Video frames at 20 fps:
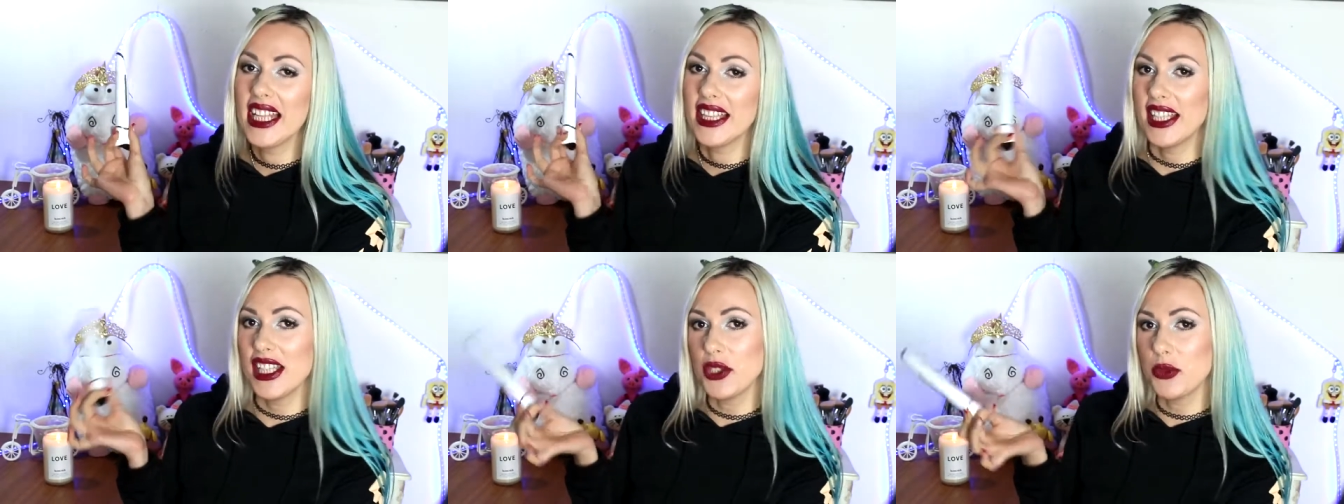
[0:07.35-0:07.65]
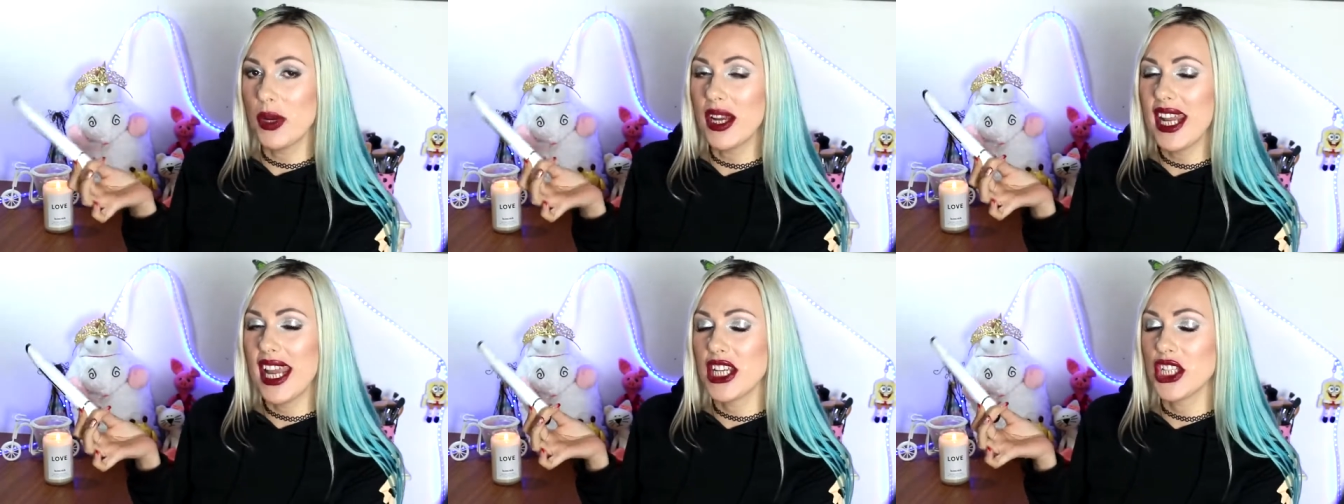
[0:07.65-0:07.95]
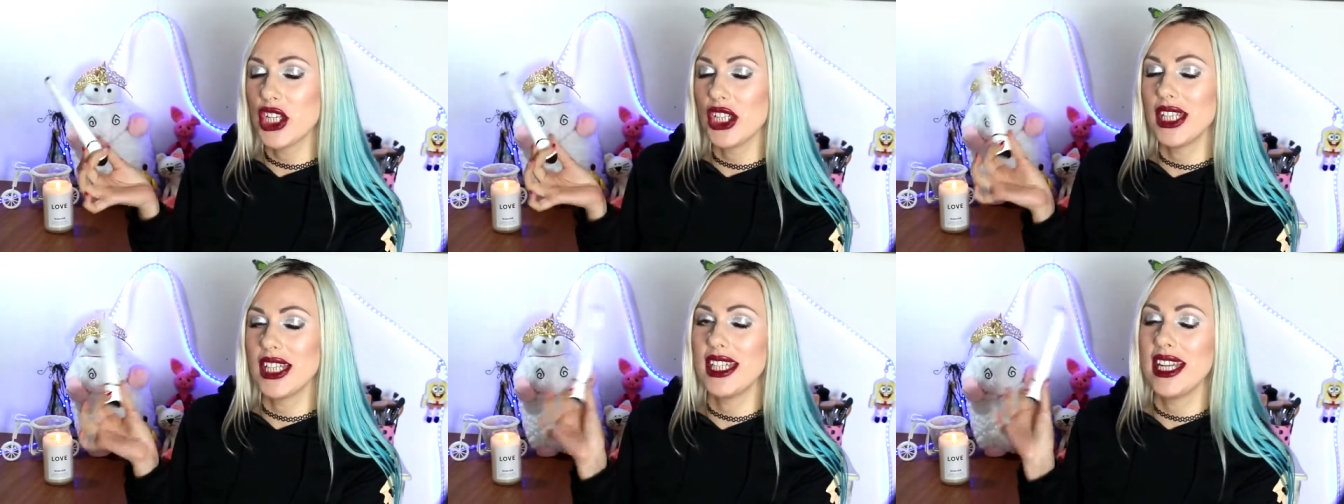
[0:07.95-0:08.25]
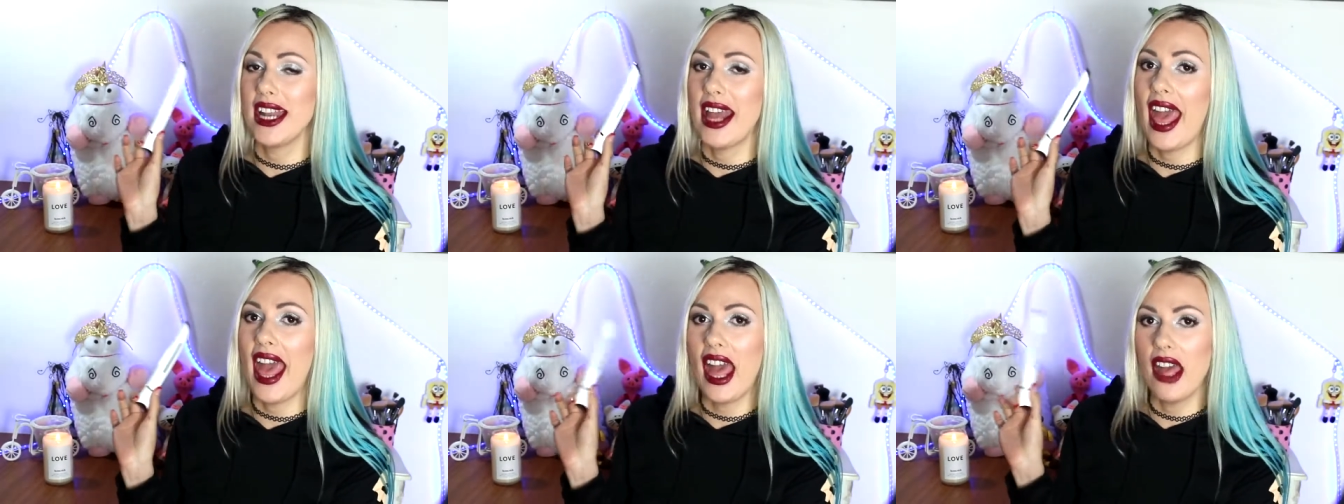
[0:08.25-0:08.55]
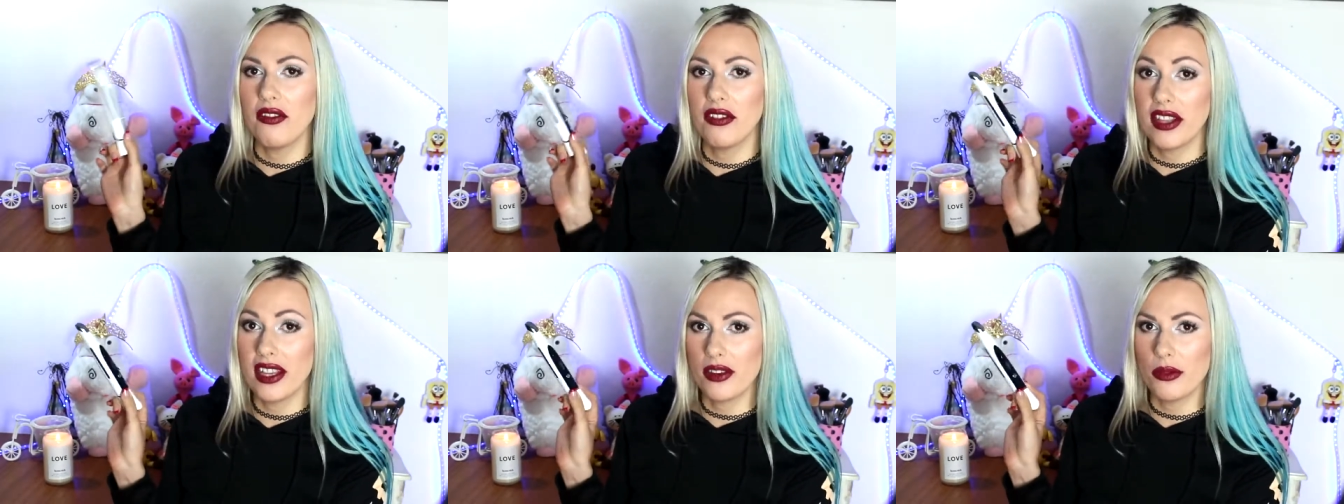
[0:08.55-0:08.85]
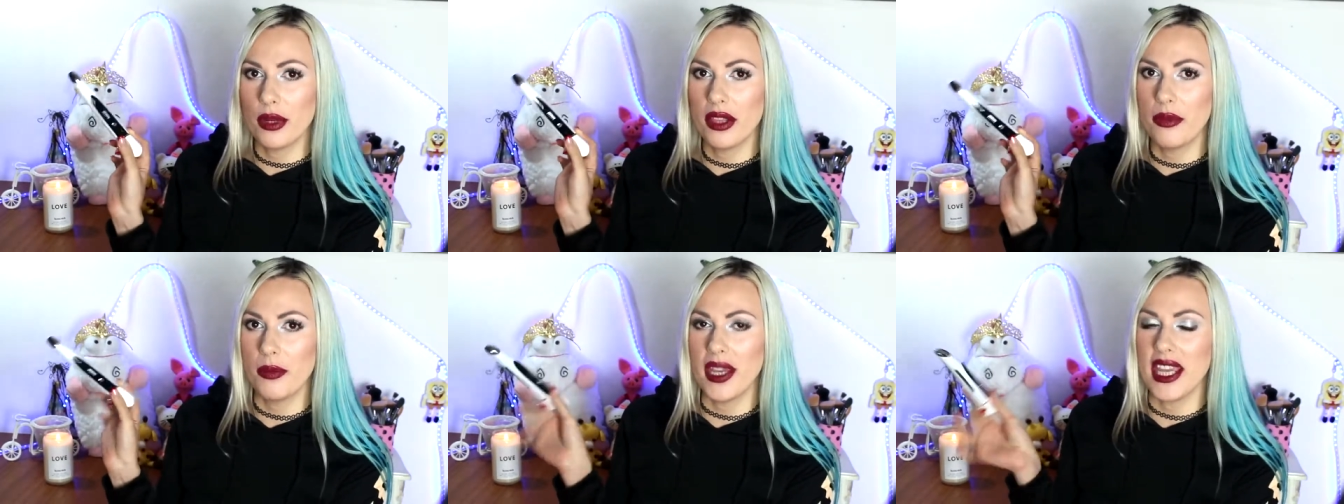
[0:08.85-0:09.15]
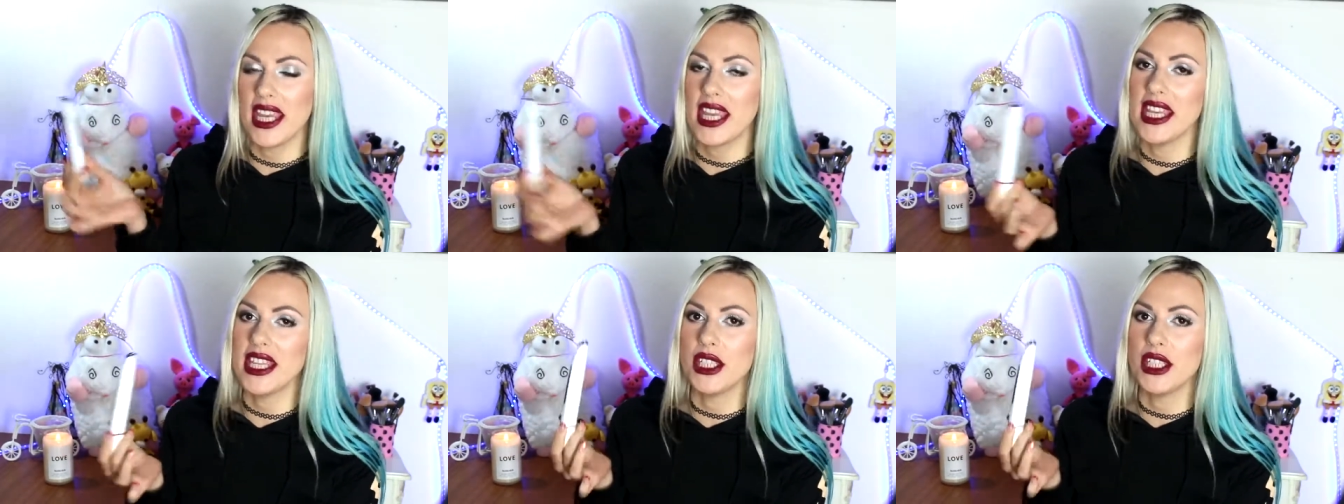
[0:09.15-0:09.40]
This one actually that I have here with me